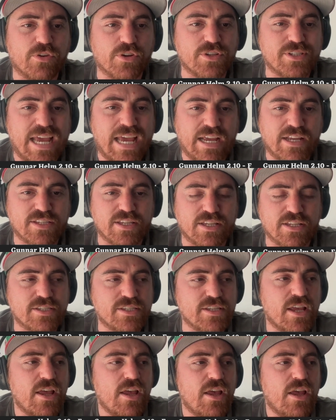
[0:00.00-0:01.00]
for
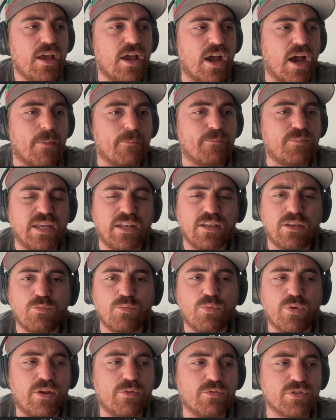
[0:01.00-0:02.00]
Texas.
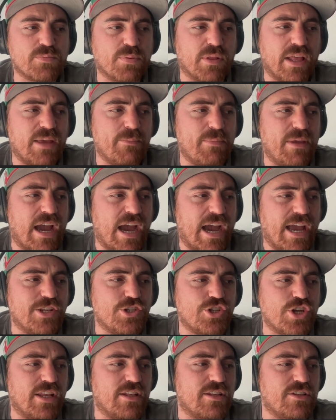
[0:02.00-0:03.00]
He was playing
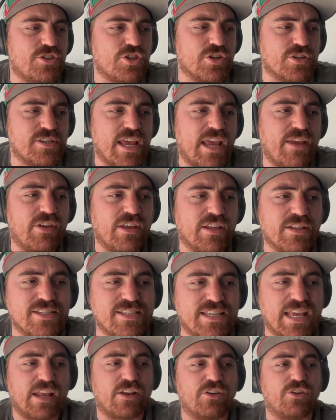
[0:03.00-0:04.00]
behind Jatavian
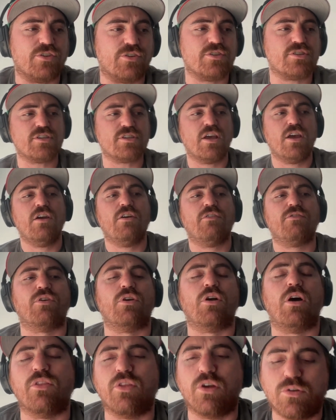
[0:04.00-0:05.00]
Sanders
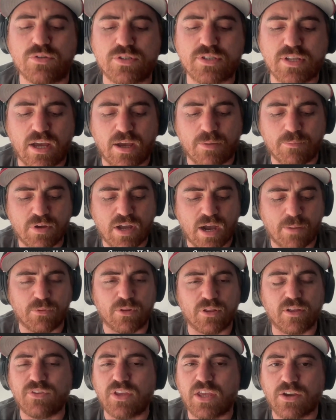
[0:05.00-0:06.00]
for all those
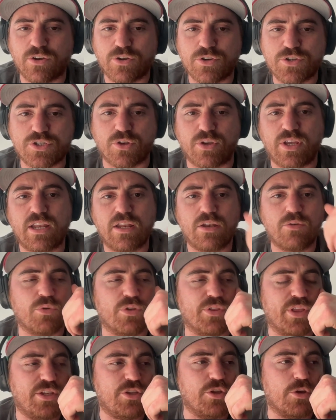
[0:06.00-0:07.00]
couple of years. So he didn't
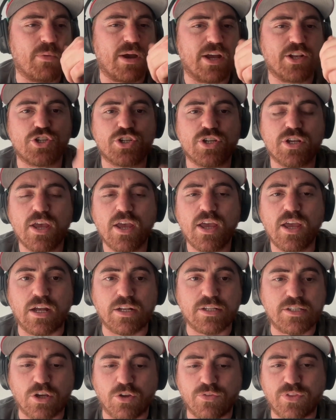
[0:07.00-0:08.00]
really do much
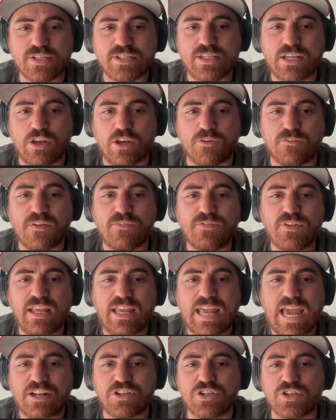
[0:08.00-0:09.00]
until this year. 50
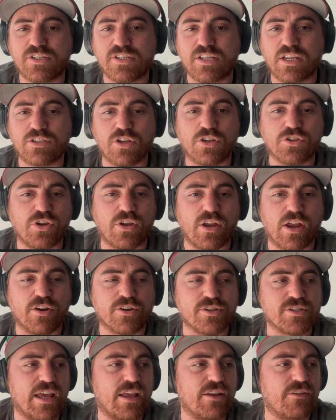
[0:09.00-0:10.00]
catches, 600
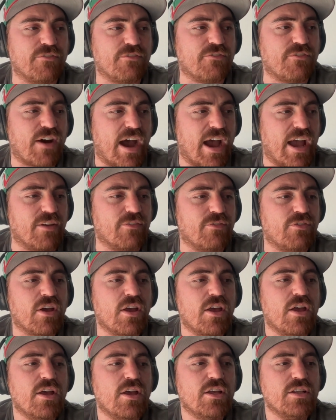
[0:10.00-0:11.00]
yards, and 5
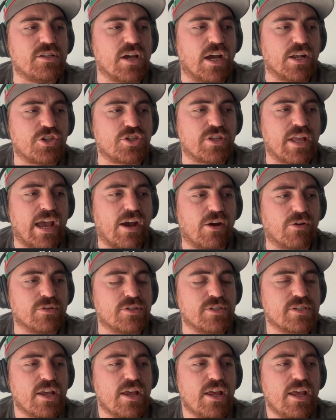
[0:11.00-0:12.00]

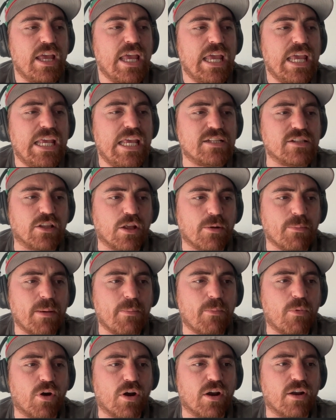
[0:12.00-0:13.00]
touchdowns. He's a little
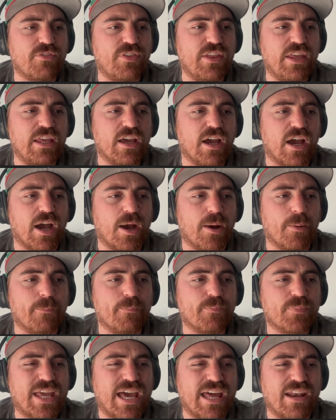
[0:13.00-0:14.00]
bit more of the
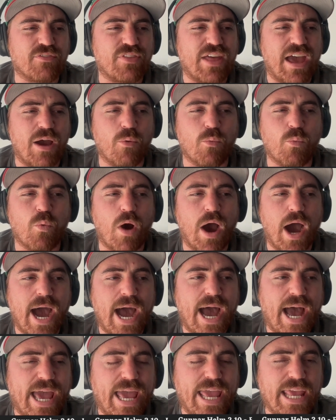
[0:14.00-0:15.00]
kind of that
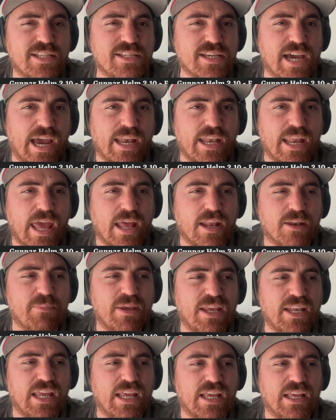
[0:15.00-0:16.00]
Y tight end,
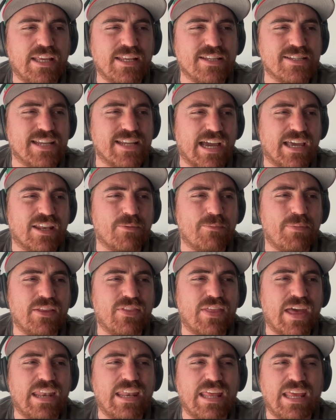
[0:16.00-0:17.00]
meaning he's not going to be
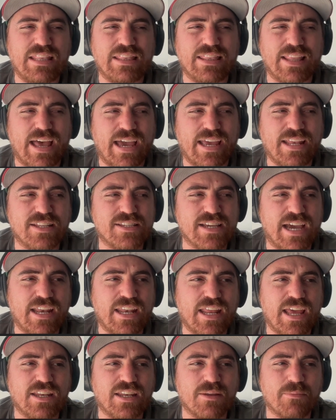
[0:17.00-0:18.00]
that inline
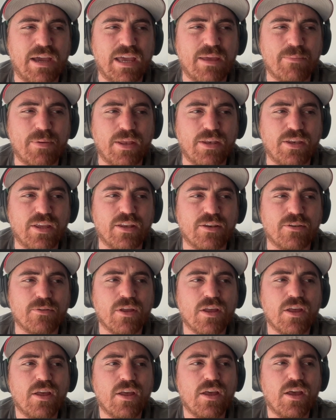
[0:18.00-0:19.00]
tight end, in my
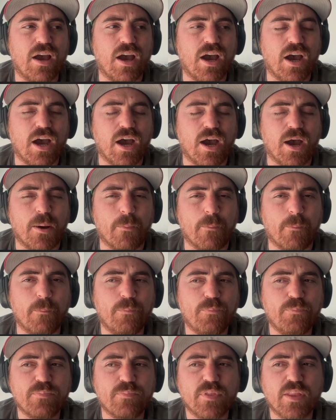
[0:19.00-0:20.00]
opinion,
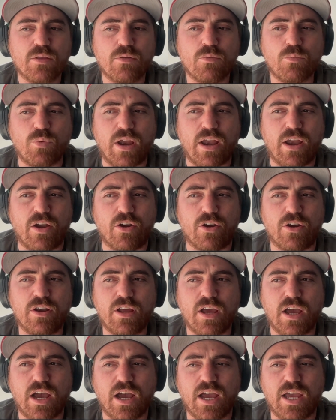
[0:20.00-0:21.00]
where,
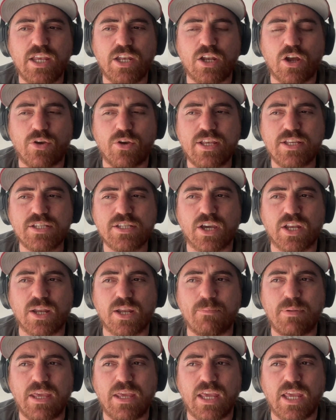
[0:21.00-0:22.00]
he's going to
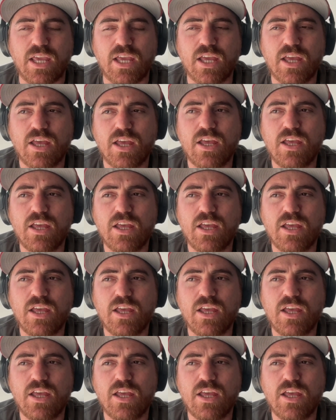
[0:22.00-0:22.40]
be,